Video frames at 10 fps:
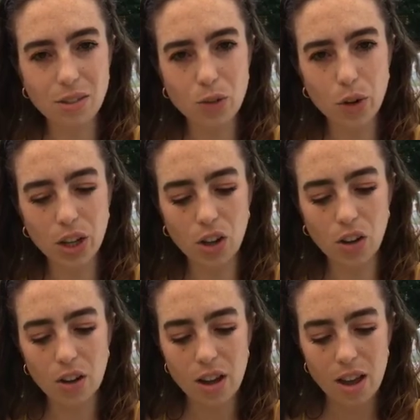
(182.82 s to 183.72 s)
oil,
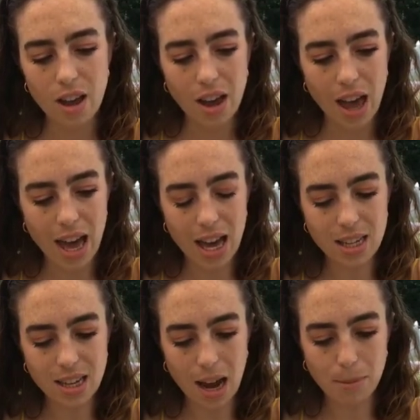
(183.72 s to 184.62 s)
and
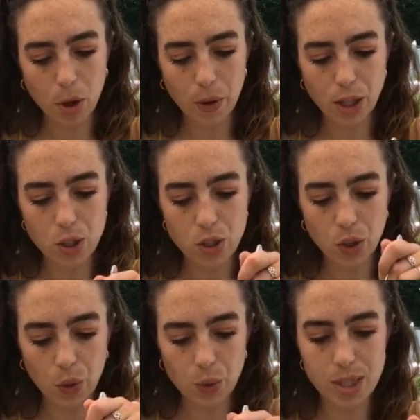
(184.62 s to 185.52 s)
I'm going
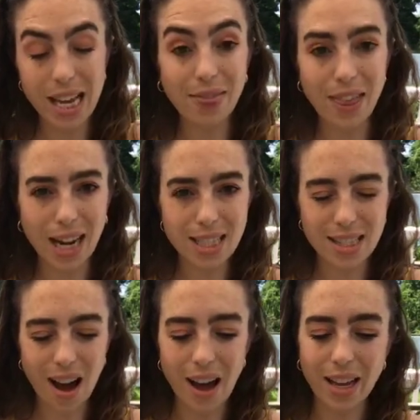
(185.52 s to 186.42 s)
to set that
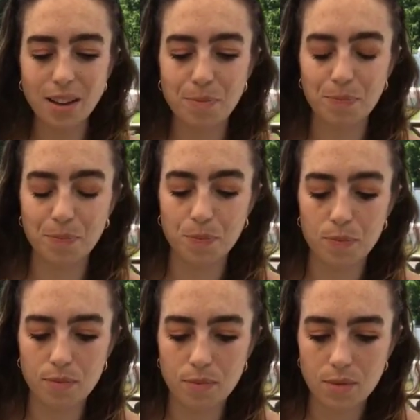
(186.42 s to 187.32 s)
aside.
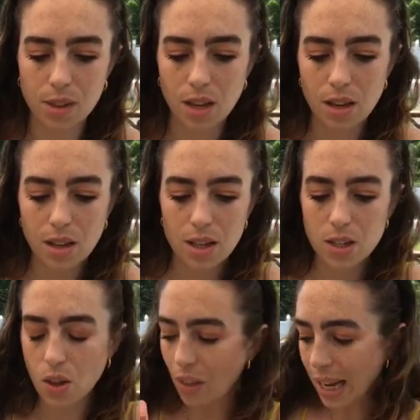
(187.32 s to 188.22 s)

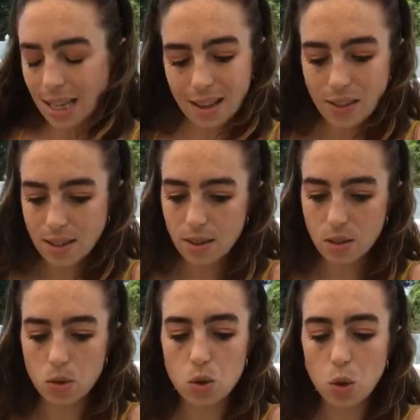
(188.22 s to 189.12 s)
So like I said, this is a
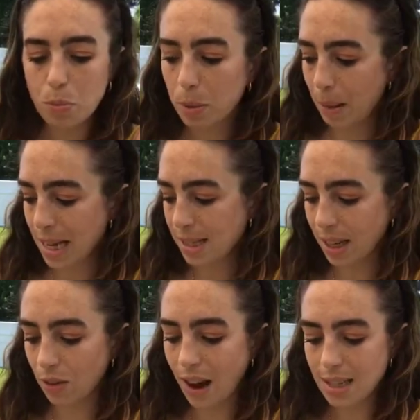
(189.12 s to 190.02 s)
super
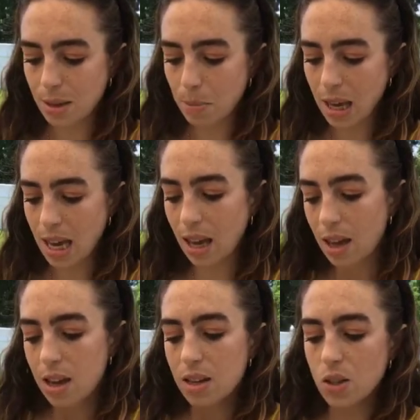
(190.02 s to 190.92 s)
basic recipe.
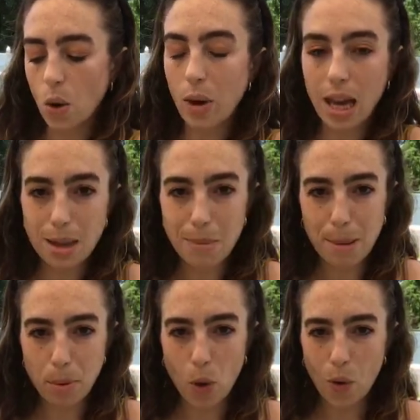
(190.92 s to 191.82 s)
So in my
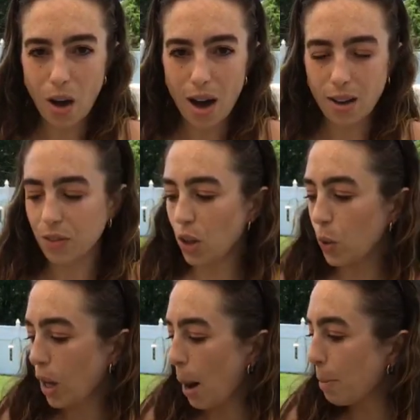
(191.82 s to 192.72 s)
bowl of
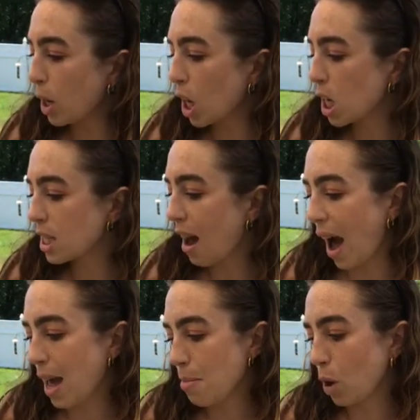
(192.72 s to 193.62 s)
cucumbers, I
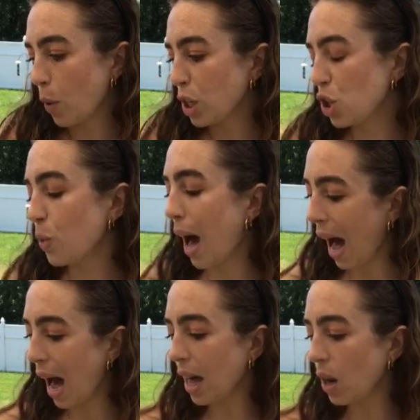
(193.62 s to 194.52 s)
am going to
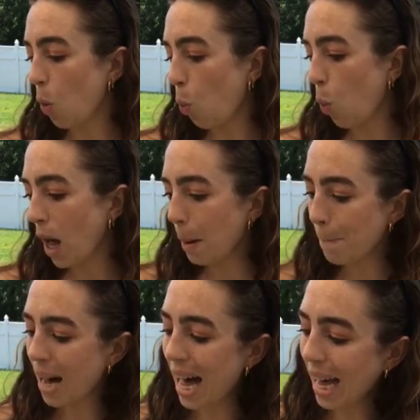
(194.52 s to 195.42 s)
add 1
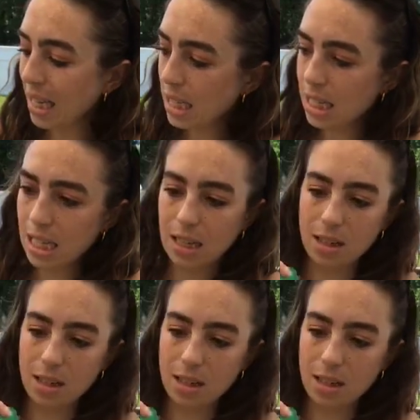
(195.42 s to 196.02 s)
pint